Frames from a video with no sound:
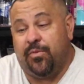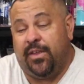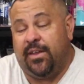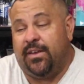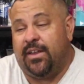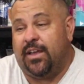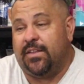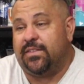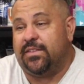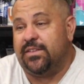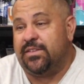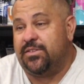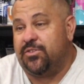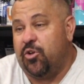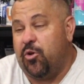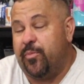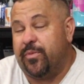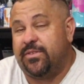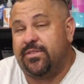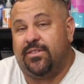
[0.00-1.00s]
really not the
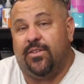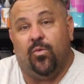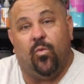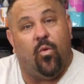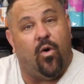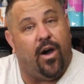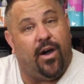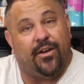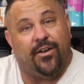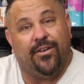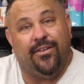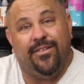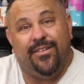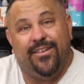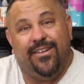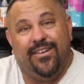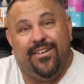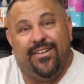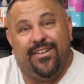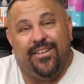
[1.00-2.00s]
soap, it's the water.
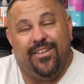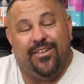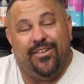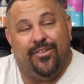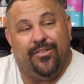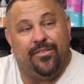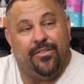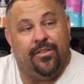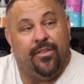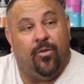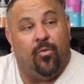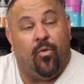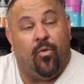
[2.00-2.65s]
The